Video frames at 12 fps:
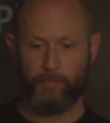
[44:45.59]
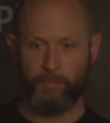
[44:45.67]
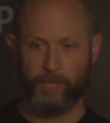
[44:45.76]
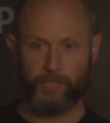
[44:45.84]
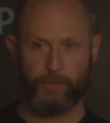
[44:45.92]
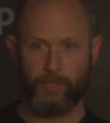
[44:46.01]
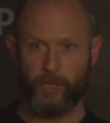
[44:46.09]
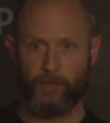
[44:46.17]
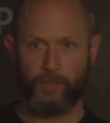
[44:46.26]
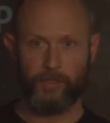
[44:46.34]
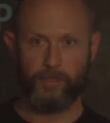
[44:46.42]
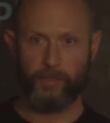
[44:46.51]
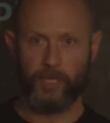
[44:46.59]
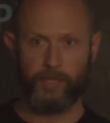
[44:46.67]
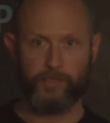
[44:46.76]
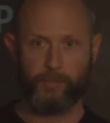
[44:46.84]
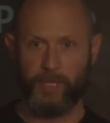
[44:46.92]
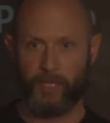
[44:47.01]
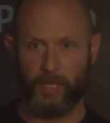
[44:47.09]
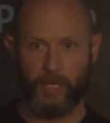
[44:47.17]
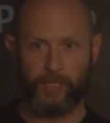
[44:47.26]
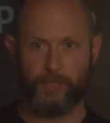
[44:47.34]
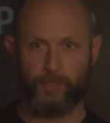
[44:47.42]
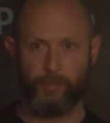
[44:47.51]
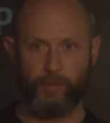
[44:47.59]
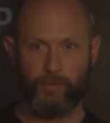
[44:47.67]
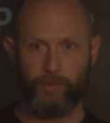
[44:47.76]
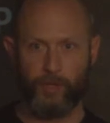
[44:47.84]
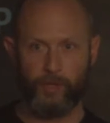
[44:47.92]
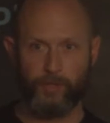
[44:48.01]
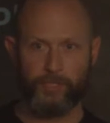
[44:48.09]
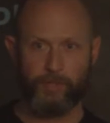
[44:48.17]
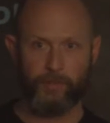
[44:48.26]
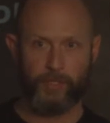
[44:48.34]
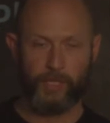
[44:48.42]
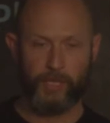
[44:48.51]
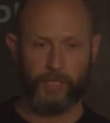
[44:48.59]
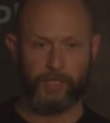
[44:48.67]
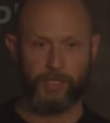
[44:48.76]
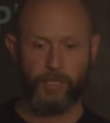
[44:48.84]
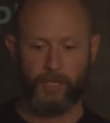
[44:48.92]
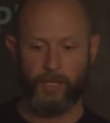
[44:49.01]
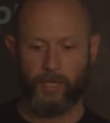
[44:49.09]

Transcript: mixed with other like speed lights or Profotos, different things.